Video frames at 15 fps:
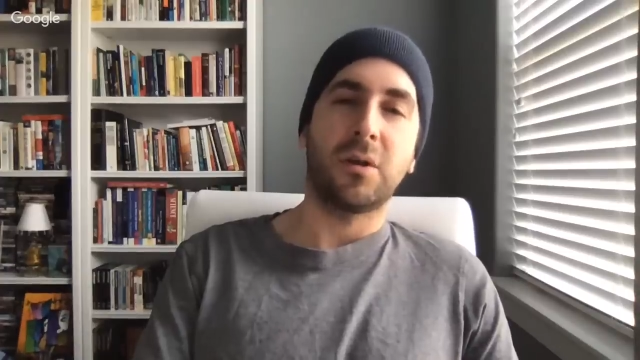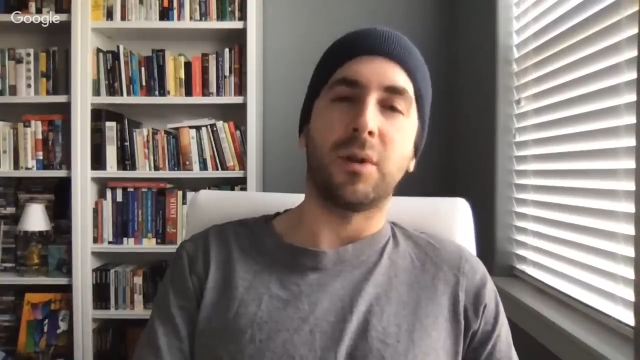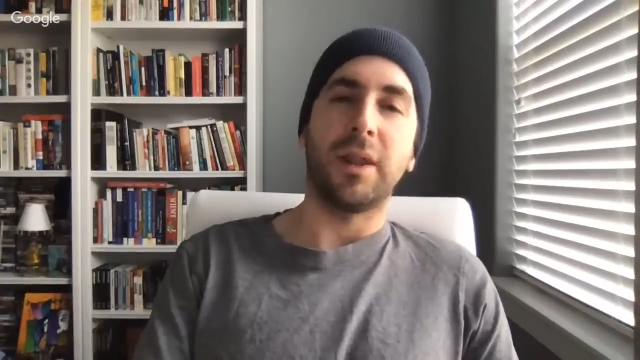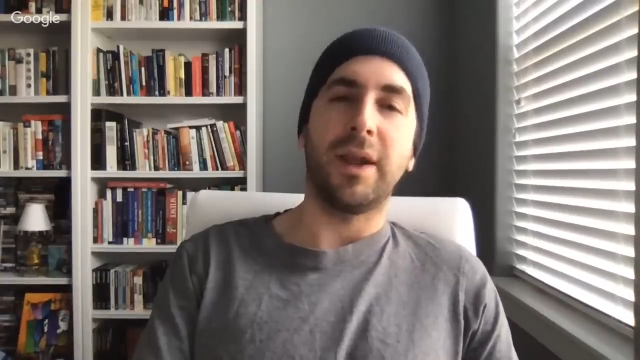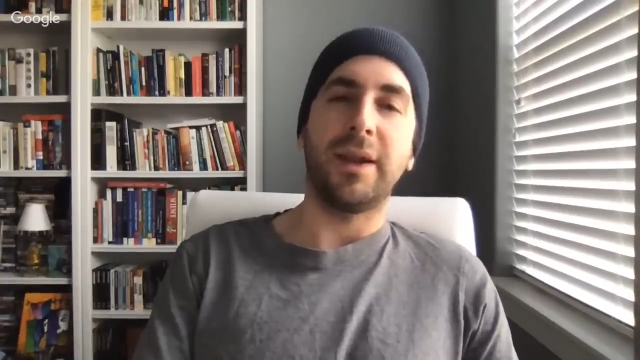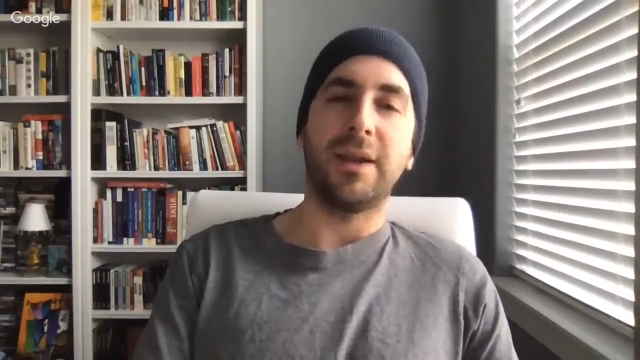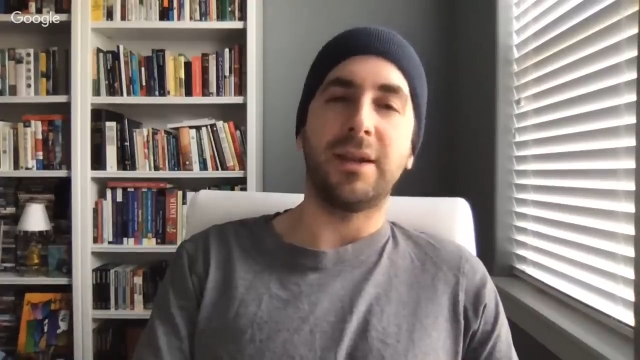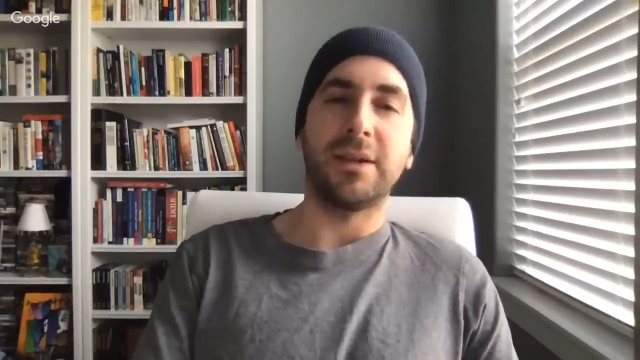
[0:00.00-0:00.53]

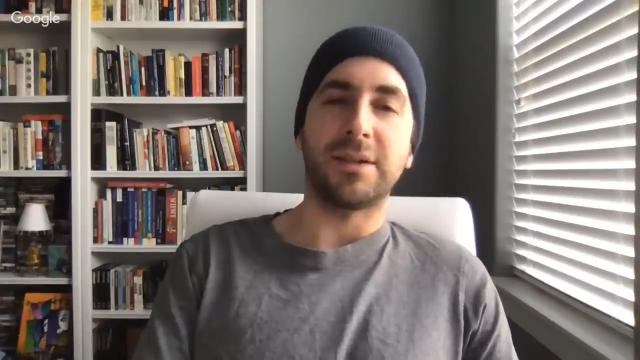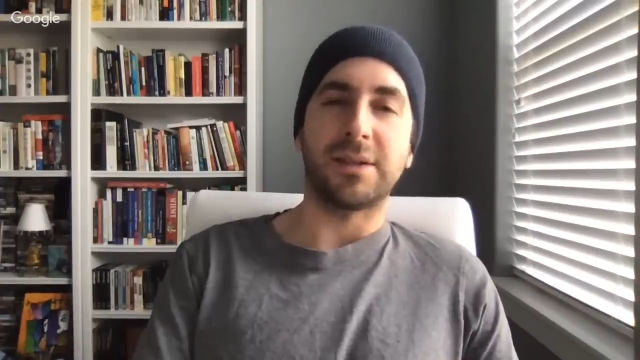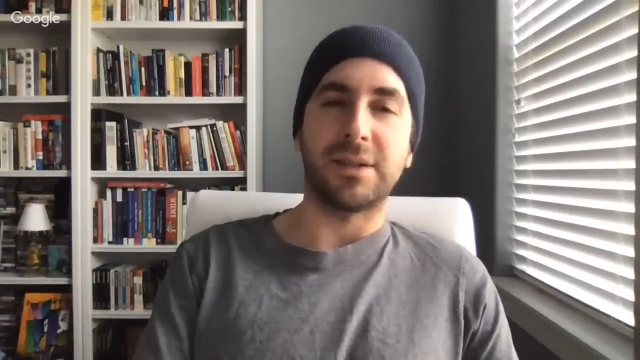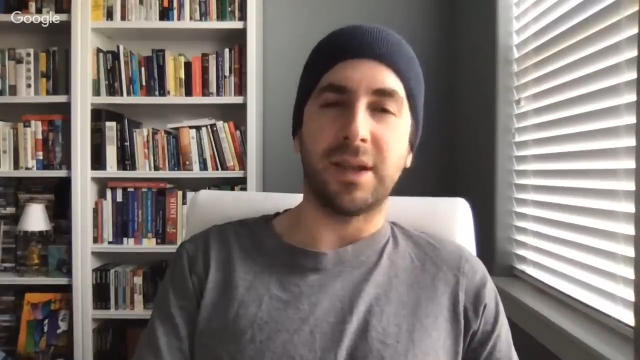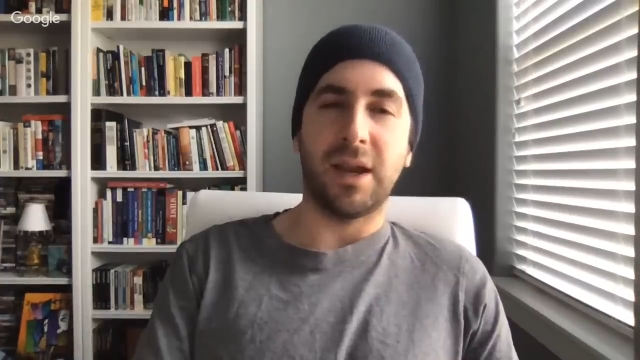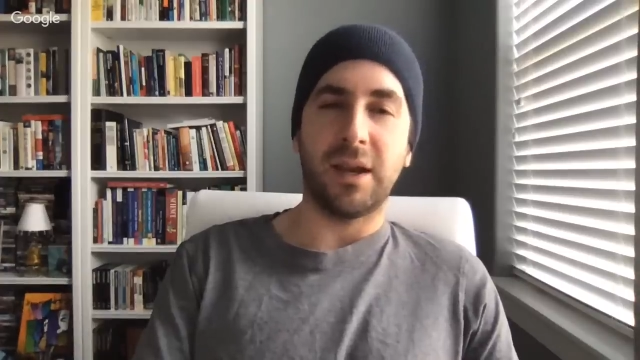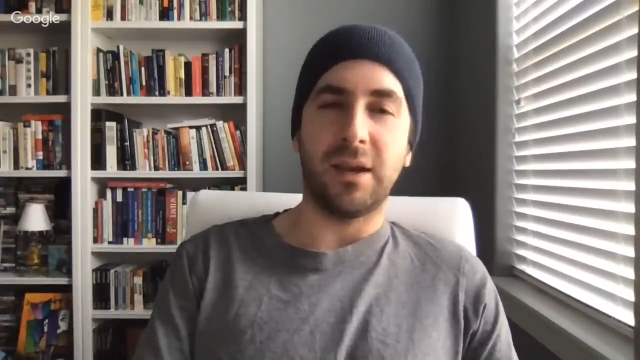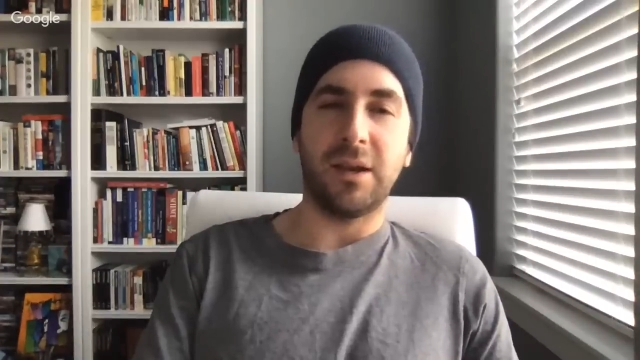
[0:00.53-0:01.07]
related to
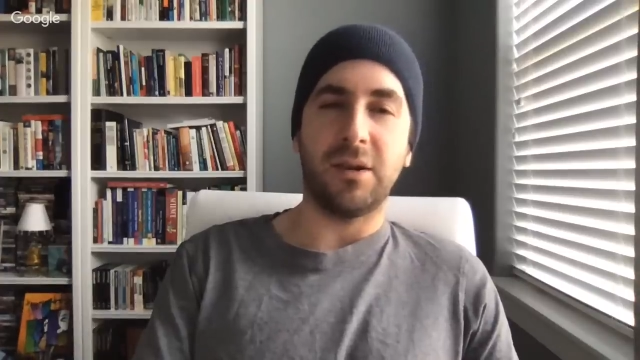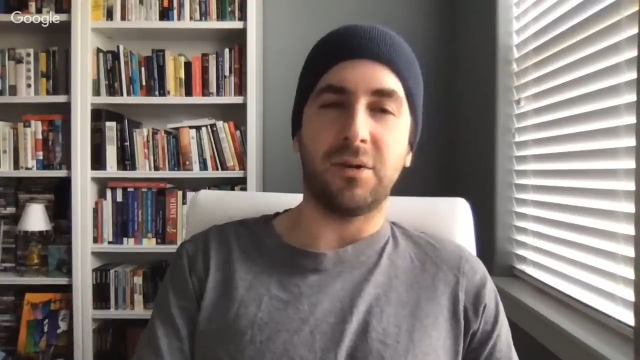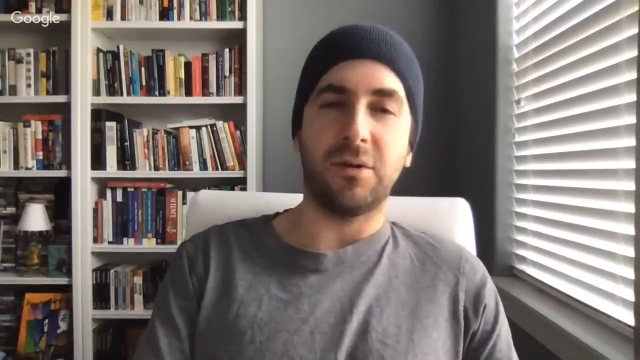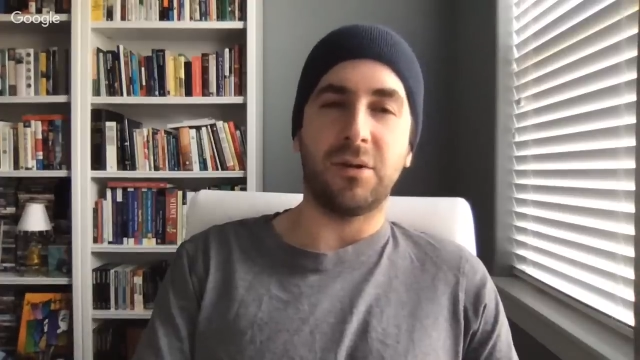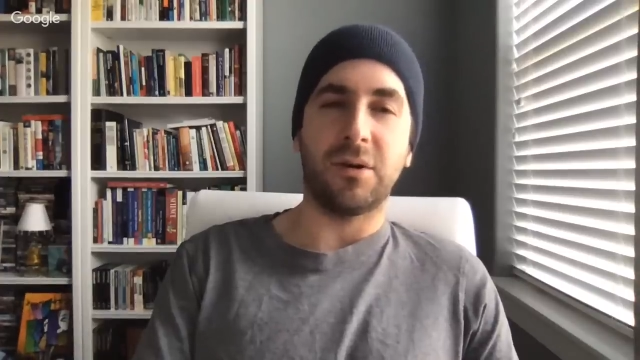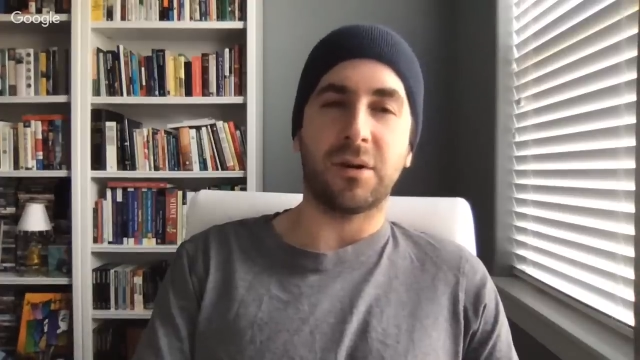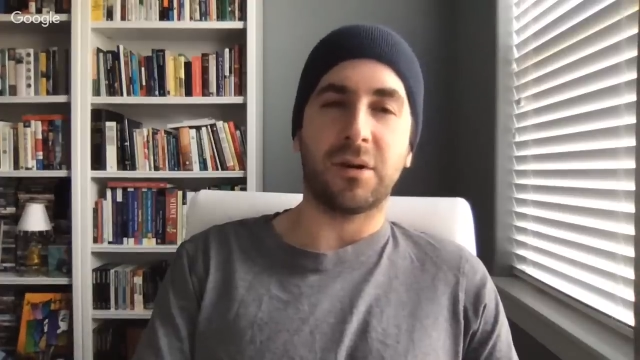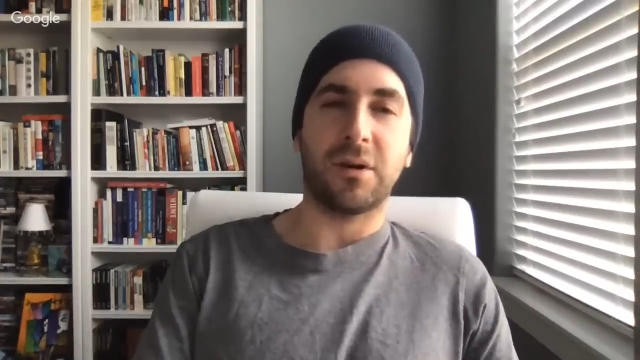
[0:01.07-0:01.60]
Sandy
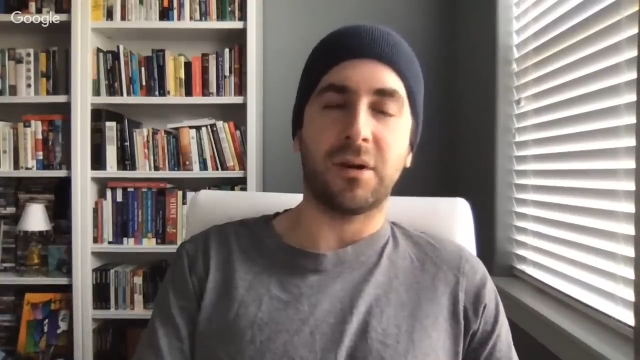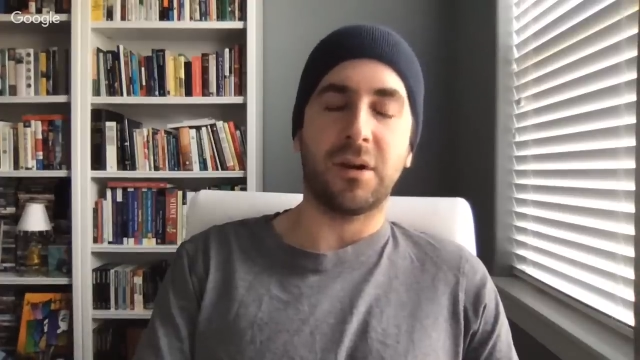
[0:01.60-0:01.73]
Hook